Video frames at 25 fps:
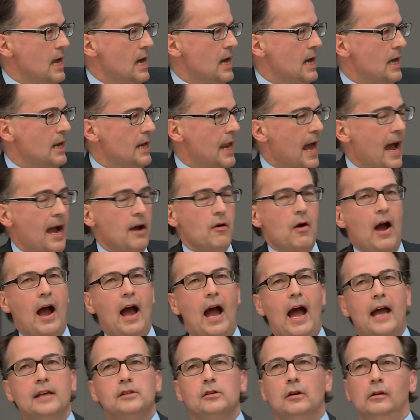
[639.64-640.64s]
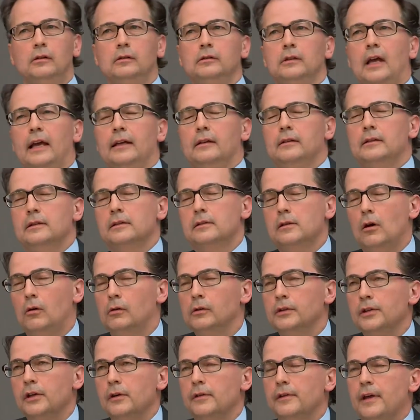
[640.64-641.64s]
Now, I
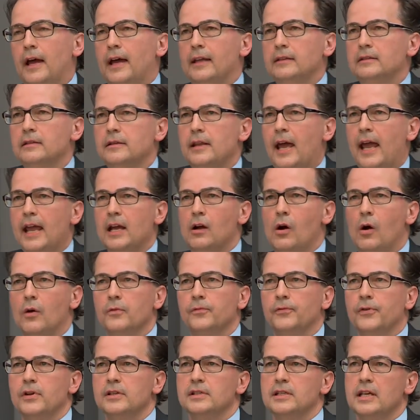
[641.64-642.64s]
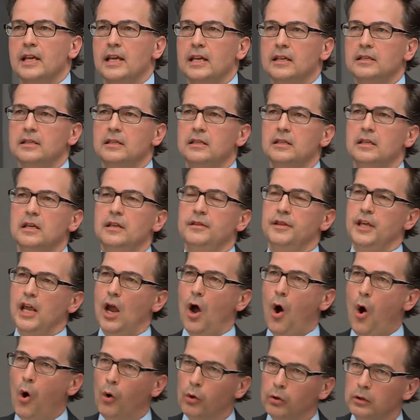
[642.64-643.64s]
told you that the Hague Conference is the
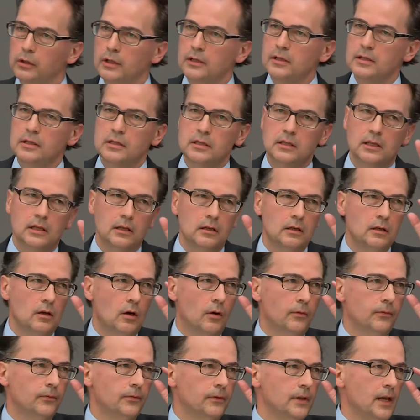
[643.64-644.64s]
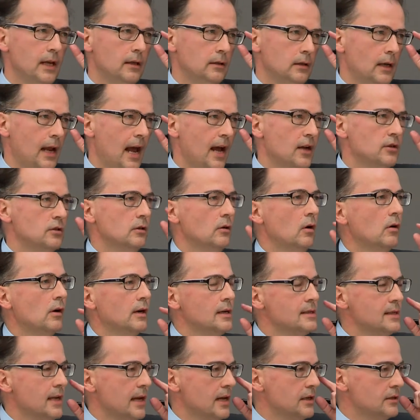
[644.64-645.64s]
oldest of the international
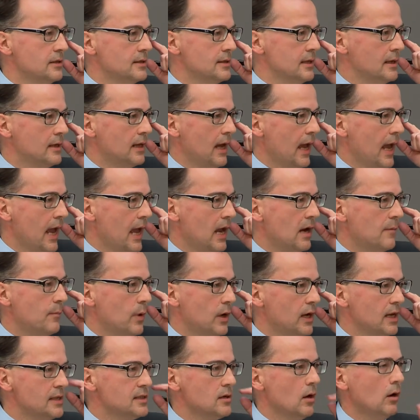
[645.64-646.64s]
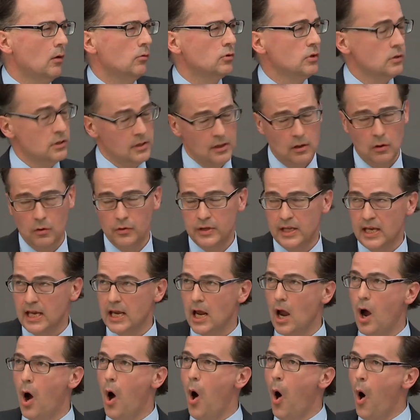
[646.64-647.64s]
organizations in The Hague, but it's also
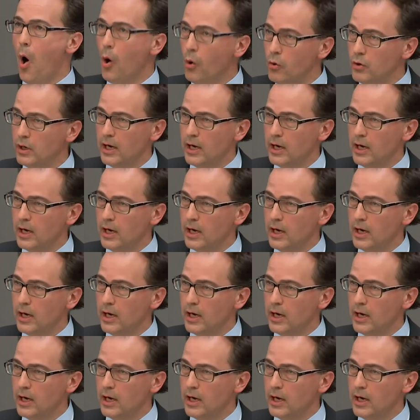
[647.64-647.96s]
the only